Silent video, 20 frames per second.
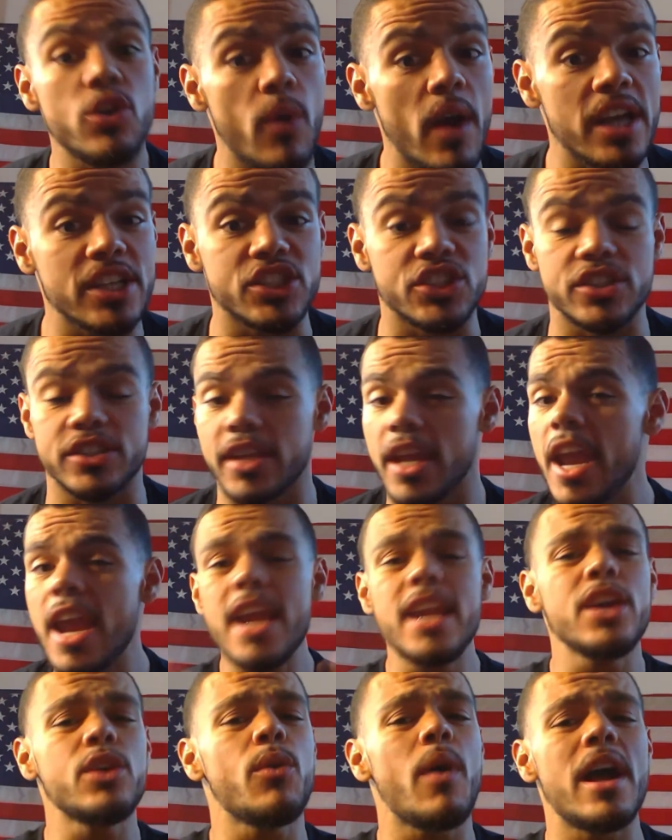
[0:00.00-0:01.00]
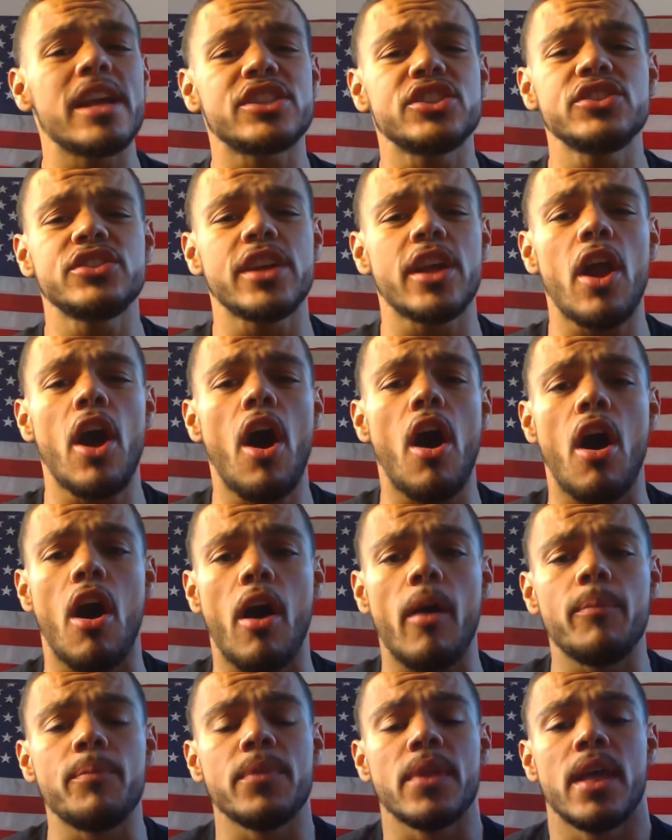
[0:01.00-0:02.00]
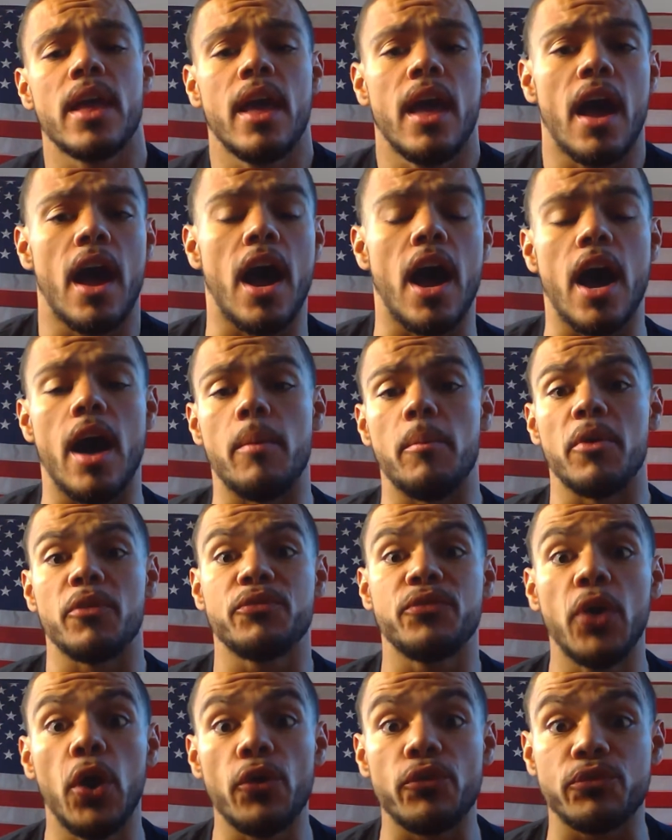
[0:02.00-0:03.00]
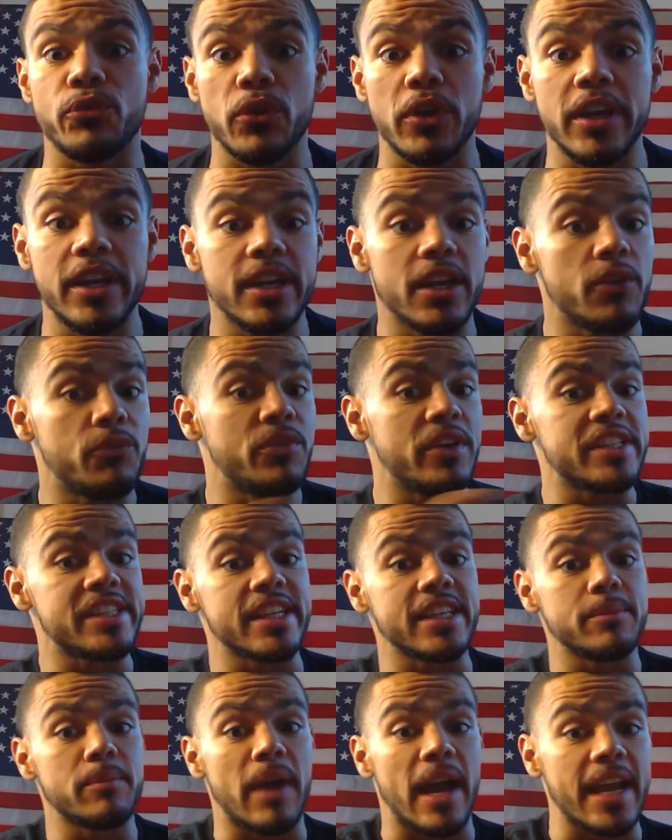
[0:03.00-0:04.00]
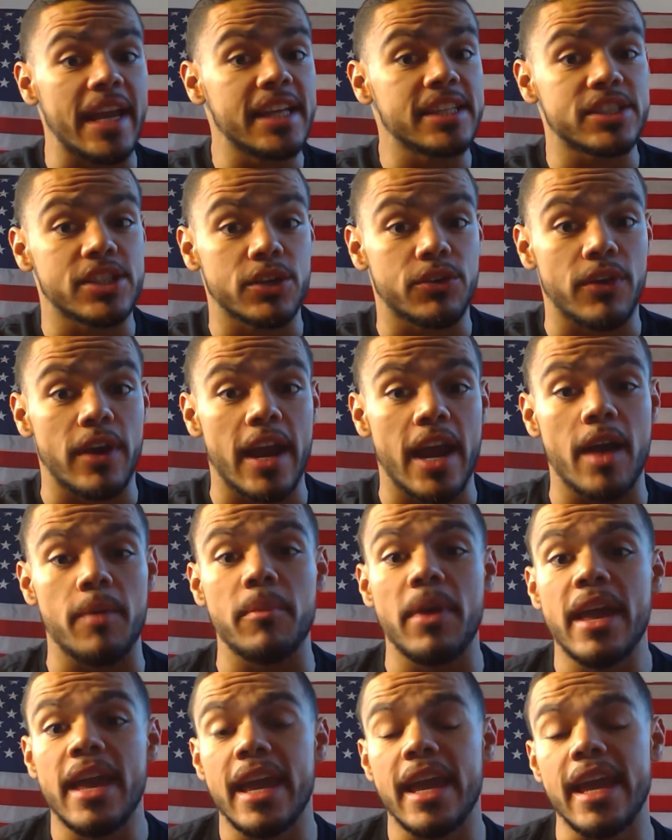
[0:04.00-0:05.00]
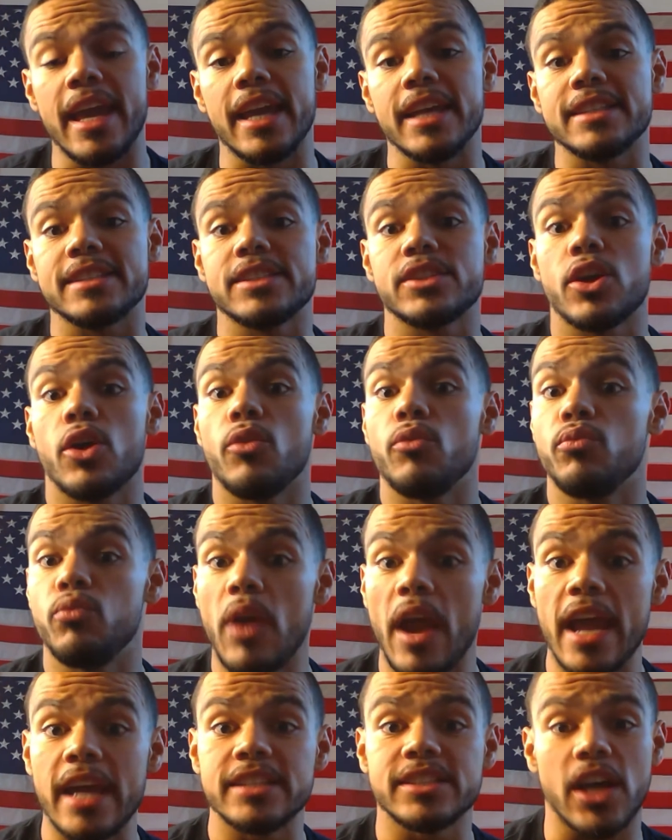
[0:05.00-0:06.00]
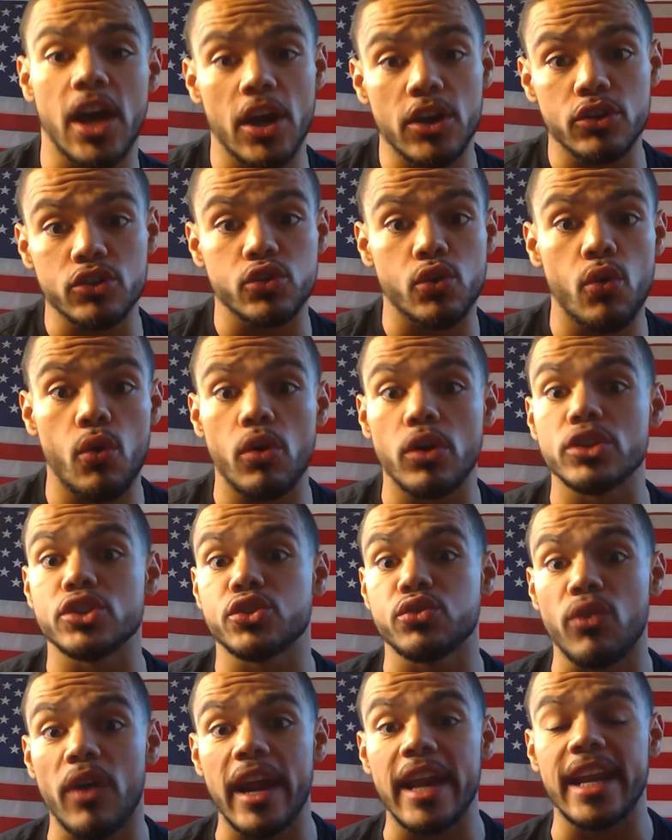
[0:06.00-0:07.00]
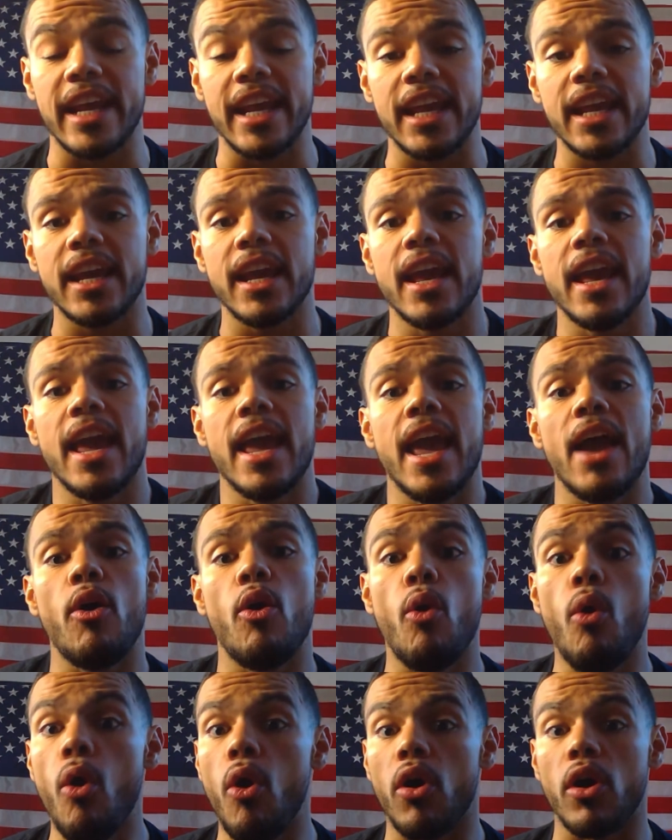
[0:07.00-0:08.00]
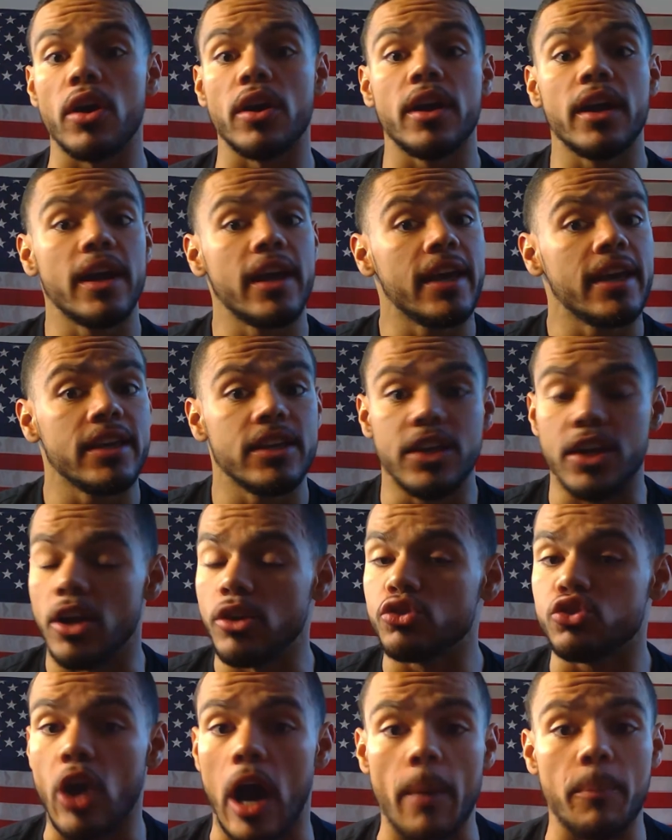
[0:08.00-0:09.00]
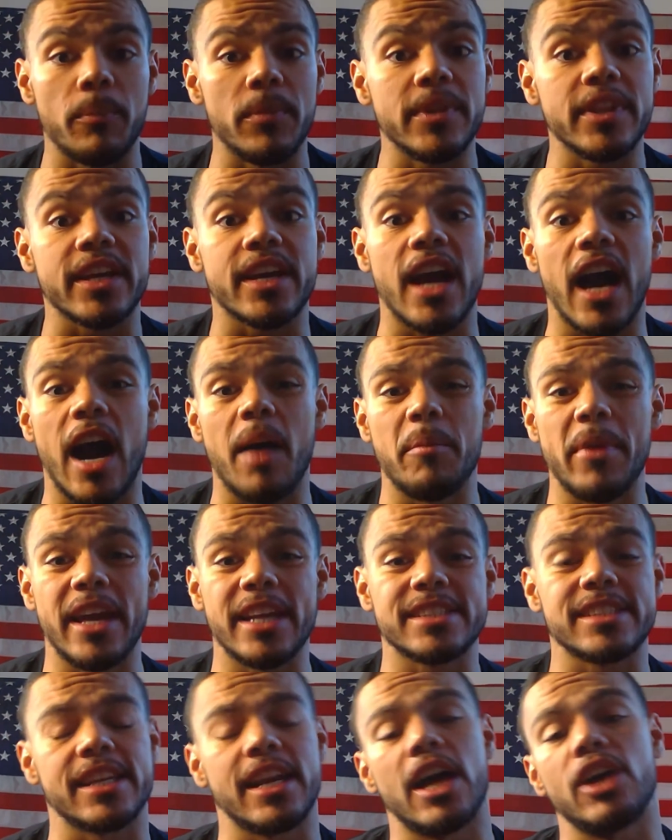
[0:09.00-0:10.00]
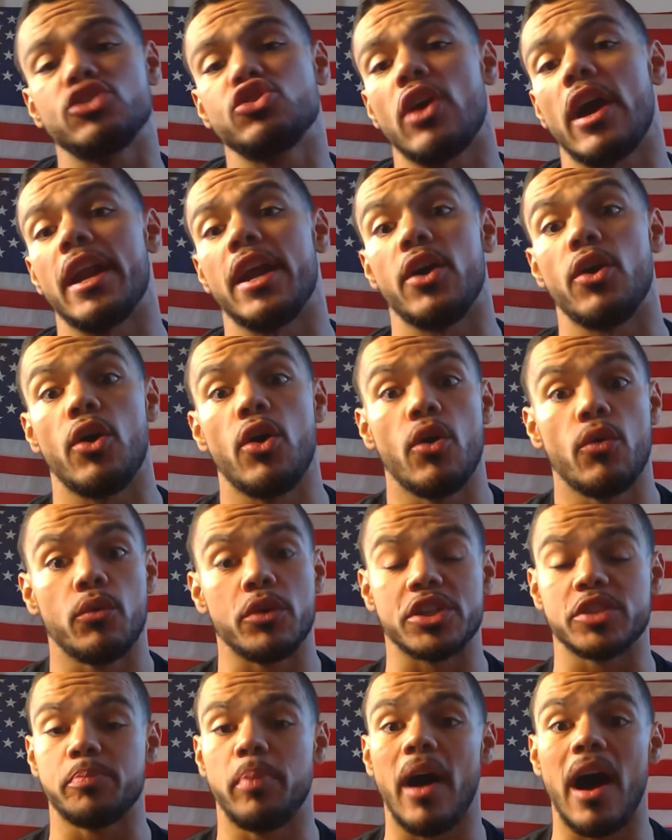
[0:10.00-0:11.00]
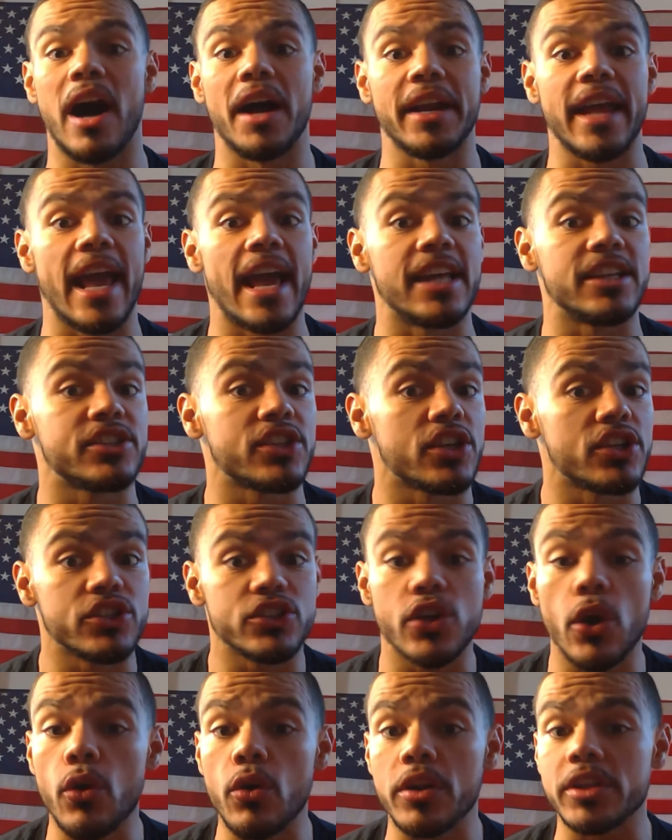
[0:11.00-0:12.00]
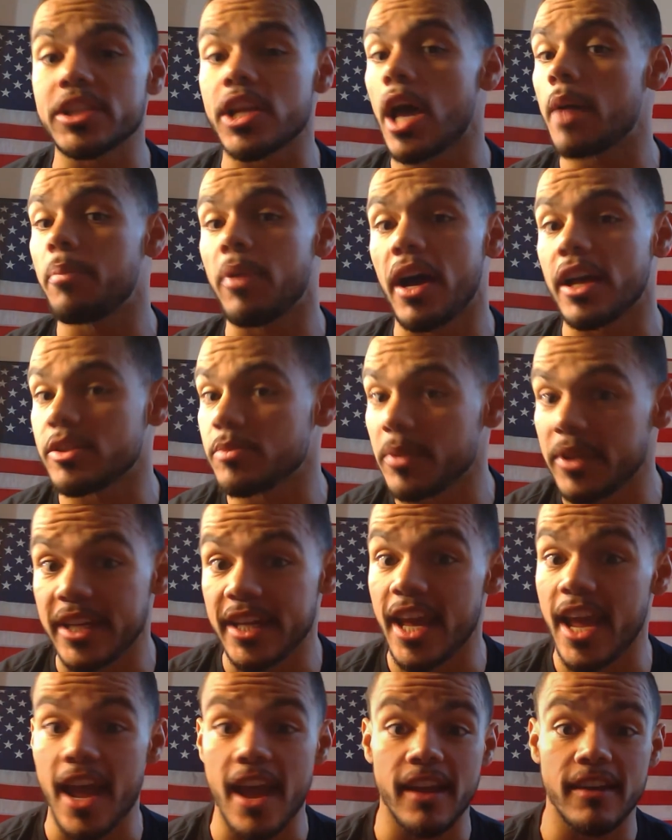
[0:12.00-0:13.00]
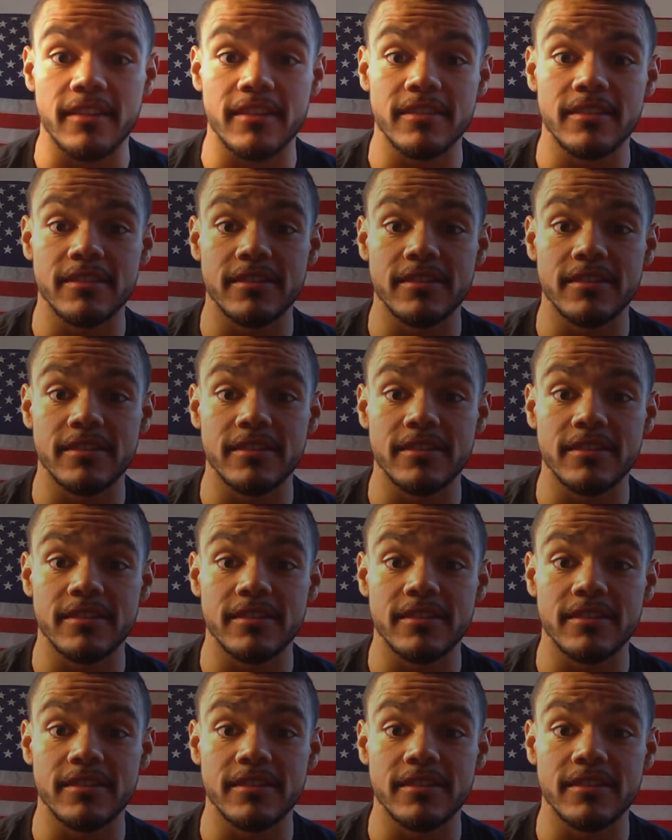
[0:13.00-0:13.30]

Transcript: questions at all, feel free to visit my Instagram. It's reds_training. Or, drop them in the comments and I'll try to respond as soon as I possibly can.